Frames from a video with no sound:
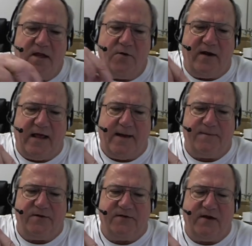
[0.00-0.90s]
And what
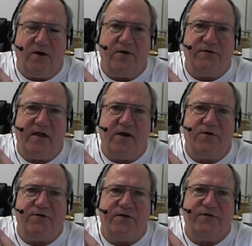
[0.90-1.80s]
happens there is the
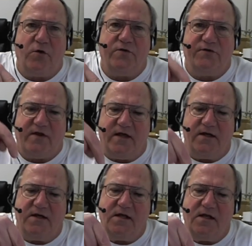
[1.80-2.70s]
energy soaks
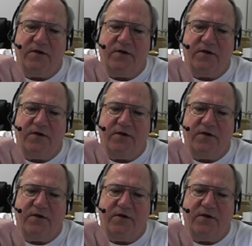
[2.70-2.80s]
in,